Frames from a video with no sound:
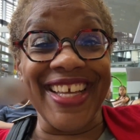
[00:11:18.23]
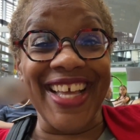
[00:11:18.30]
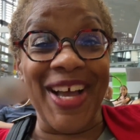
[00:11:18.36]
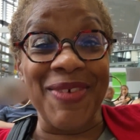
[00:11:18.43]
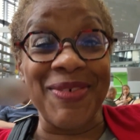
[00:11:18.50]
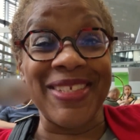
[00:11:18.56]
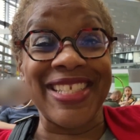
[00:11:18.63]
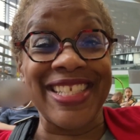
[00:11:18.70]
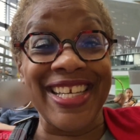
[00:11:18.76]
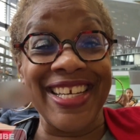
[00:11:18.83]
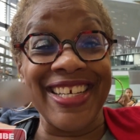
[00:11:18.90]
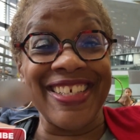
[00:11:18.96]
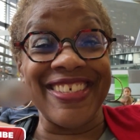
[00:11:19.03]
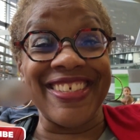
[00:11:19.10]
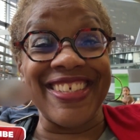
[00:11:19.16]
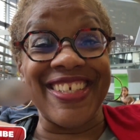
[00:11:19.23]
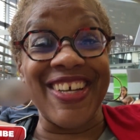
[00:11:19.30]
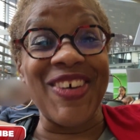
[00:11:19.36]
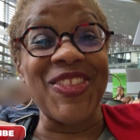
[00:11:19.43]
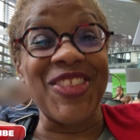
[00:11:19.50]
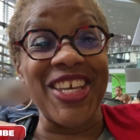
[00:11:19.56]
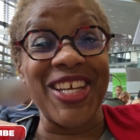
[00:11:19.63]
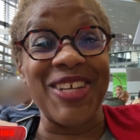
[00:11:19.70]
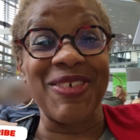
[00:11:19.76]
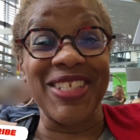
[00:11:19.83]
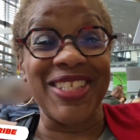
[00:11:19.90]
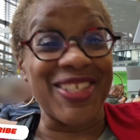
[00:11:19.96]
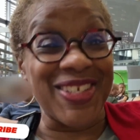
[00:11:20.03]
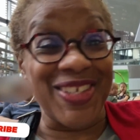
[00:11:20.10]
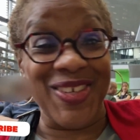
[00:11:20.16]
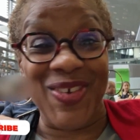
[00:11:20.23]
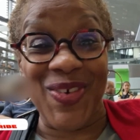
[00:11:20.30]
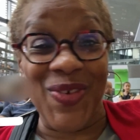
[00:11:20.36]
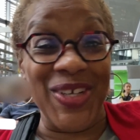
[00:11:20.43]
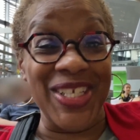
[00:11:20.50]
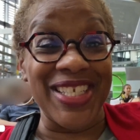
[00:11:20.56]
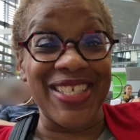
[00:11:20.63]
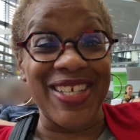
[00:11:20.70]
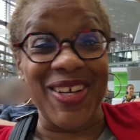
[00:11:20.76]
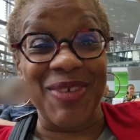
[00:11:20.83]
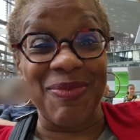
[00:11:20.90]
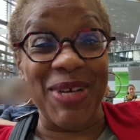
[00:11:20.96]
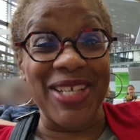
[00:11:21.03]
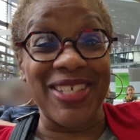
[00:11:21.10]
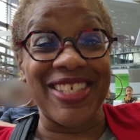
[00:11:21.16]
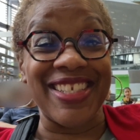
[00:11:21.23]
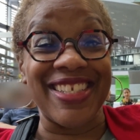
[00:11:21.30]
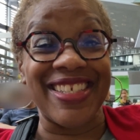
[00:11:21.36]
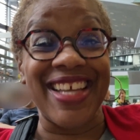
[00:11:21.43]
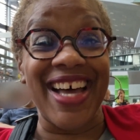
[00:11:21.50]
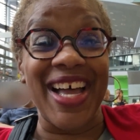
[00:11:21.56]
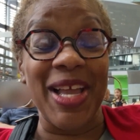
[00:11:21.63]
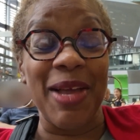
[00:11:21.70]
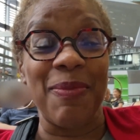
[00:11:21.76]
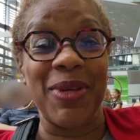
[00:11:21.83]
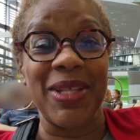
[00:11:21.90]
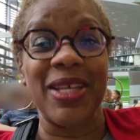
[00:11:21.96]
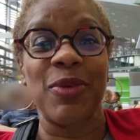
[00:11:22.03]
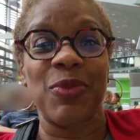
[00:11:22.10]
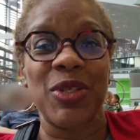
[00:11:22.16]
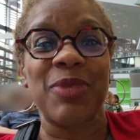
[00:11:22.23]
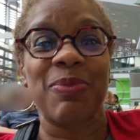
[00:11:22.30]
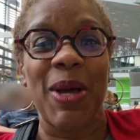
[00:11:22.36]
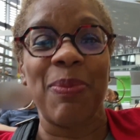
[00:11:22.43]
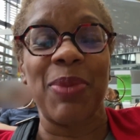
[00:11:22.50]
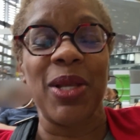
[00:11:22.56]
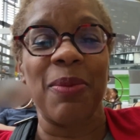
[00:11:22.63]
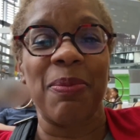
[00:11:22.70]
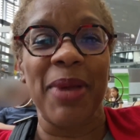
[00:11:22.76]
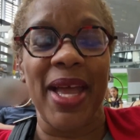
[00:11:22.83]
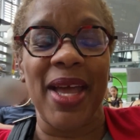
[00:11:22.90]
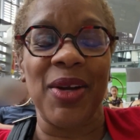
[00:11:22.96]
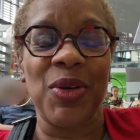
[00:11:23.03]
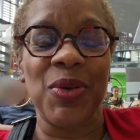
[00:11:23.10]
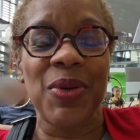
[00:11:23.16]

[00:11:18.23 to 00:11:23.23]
I was scared to go thinking it was going to talk about just diet, but it was my blood panel.